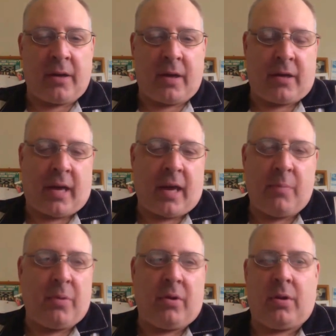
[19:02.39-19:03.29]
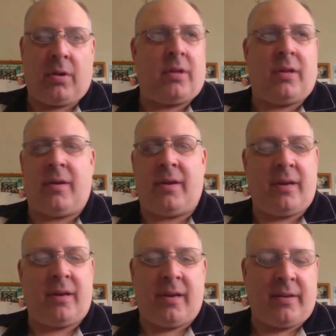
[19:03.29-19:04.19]
on cable,
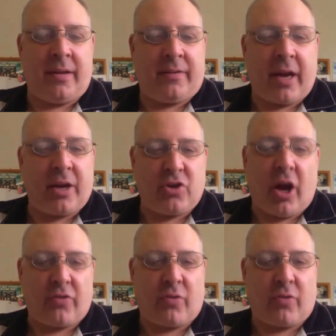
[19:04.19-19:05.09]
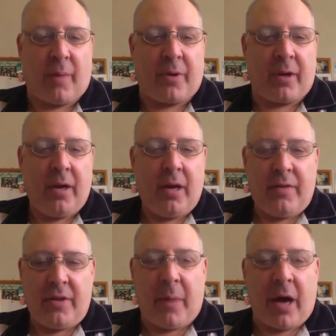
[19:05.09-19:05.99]
it's kind of jaw-dropping,
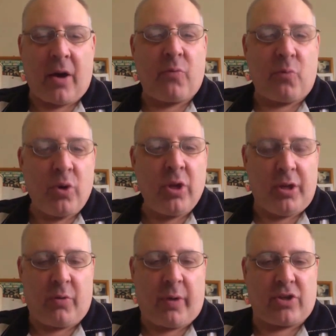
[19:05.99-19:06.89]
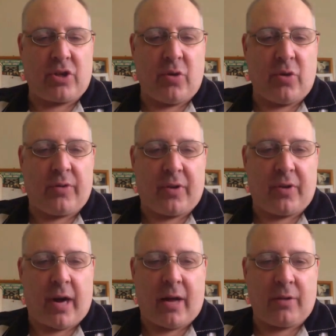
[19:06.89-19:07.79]
the amount of really great shows that there
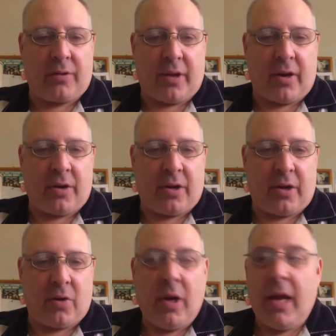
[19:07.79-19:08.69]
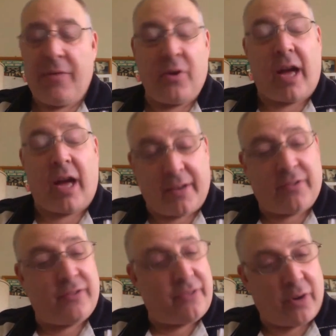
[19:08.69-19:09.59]
are out there. You know, they're not
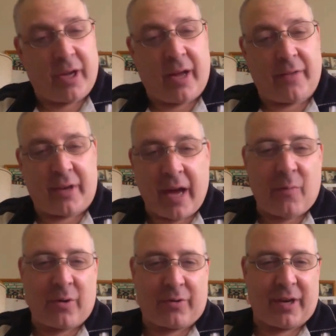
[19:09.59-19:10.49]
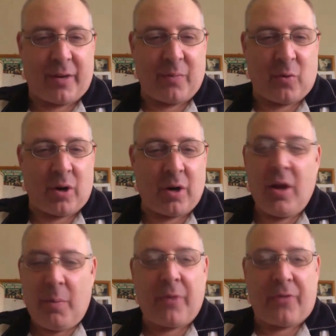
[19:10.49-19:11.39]
necessarily on the networks anymore,
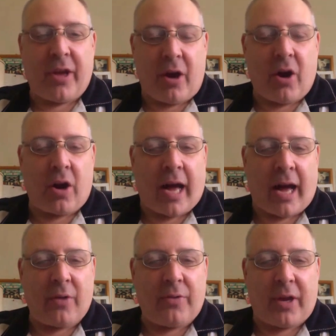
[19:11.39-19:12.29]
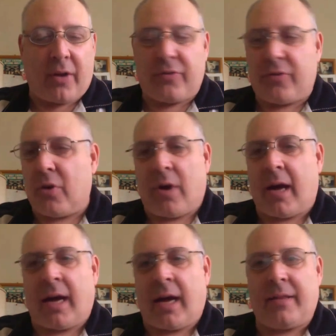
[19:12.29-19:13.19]
but they are out there. So
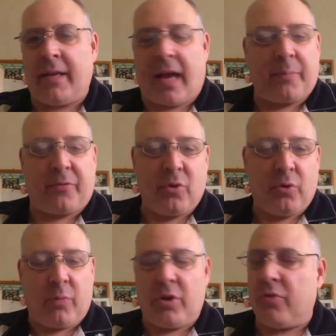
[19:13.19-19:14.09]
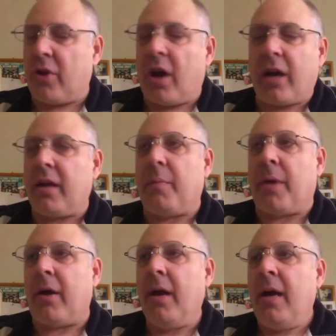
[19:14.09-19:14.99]
I think absolutely, and what you're talking
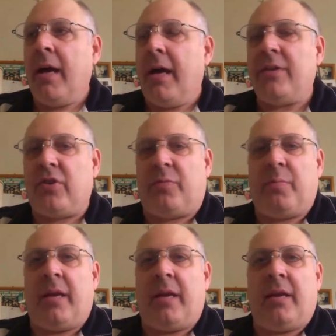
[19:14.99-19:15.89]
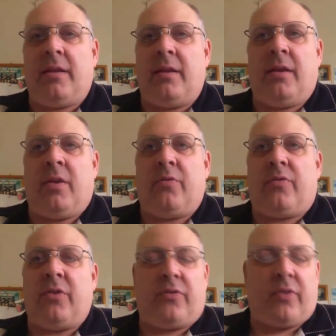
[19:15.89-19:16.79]
about has just made it, you know,
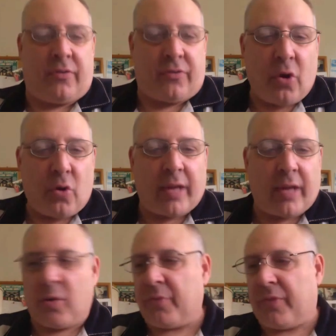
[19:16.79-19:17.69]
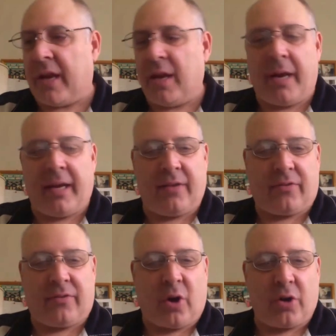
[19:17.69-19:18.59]
it's so great that almost anybody
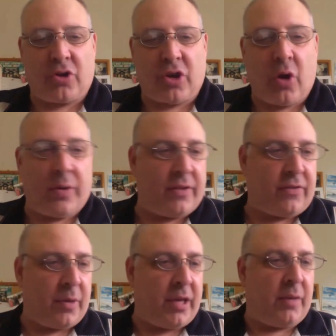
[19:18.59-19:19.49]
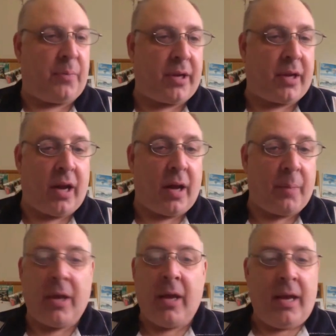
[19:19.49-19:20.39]
can start a show and then somebody can pick it
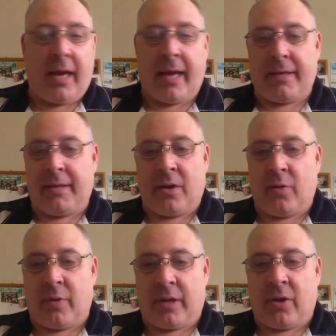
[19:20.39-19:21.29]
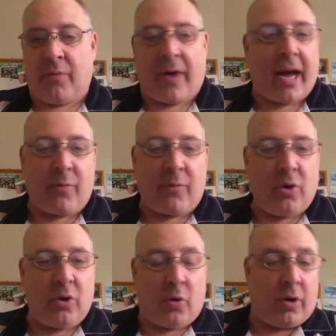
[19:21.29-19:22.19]
up and, you know, it can go
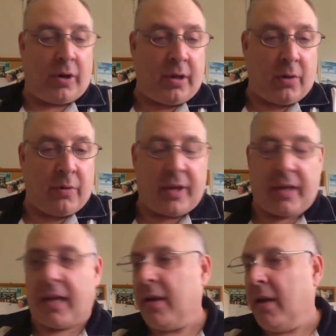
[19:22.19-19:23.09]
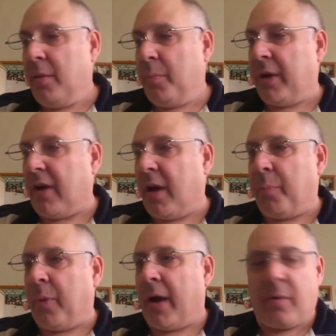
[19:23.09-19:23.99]
viral, or, you know, and then get picked up by